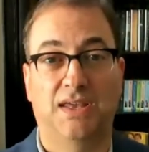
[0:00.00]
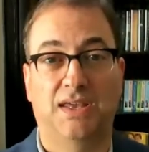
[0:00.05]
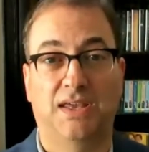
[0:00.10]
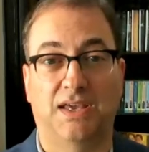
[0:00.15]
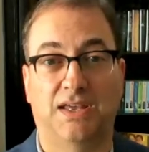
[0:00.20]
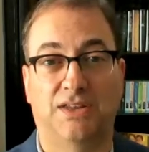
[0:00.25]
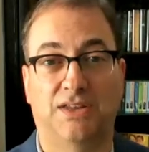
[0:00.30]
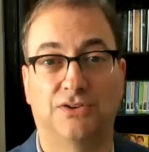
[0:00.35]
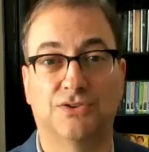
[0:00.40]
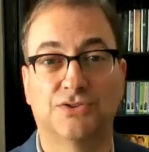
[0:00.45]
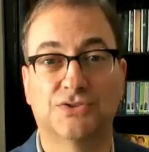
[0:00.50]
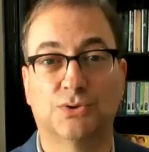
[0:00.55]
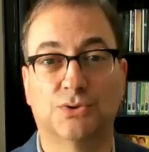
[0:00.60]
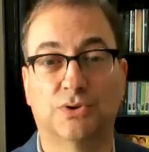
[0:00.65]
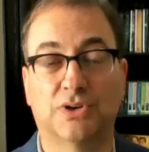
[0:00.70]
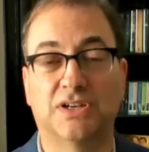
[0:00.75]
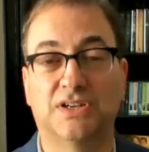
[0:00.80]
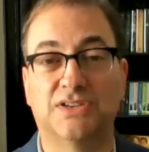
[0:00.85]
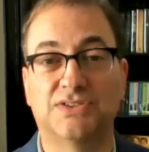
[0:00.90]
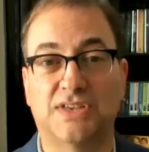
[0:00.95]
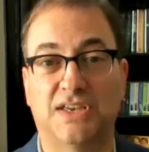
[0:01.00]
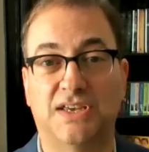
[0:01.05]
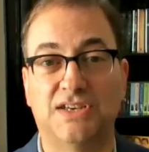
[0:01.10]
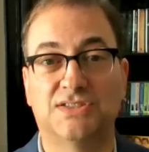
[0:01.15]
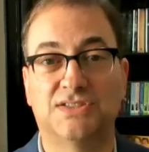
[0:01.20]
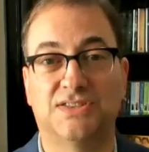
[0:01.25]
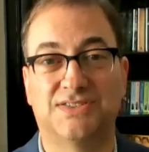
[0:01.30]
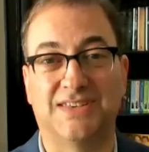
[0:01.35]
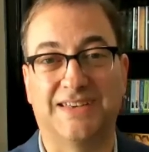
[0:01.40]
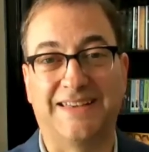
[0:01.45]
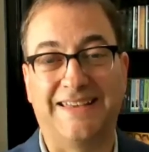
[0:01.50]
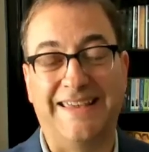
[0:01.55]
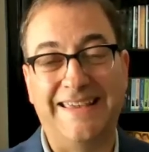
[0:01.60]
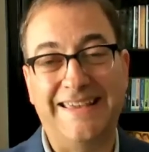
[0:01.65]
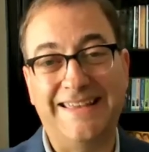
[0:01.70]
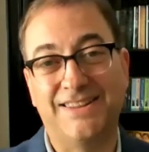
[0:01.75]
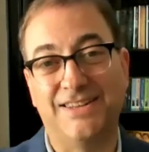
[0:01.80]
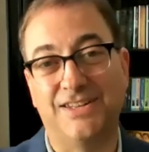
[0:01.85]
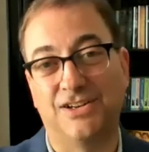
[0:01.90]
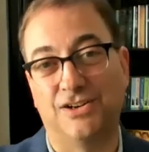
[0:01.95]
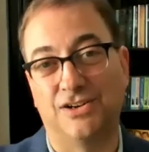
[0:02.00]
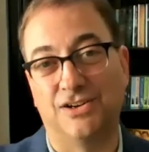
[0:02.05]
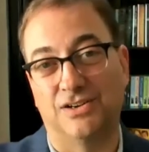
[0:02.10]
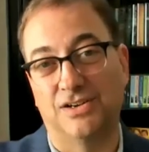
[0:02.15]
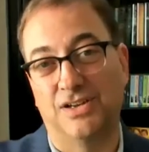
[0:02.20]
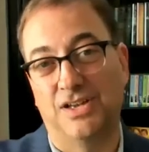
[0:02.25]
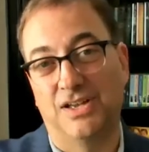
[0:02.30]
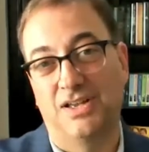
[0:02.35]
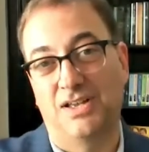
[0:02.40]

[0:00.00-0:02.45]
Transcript: And those organizations, again, that are